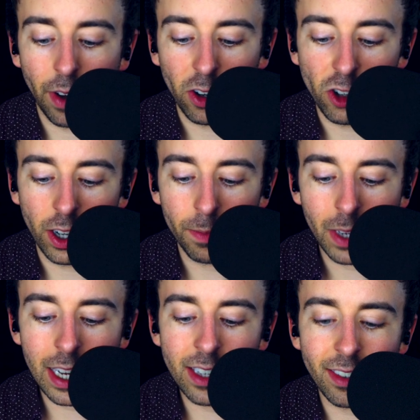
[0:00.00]
function,
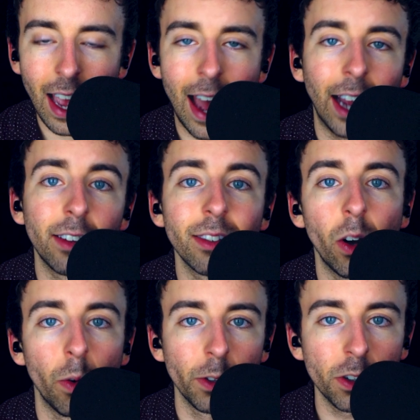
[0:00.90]
is x
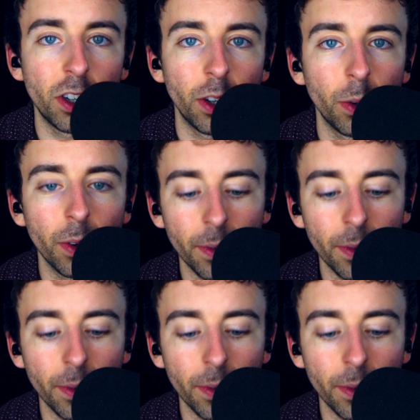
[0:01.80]
over 2.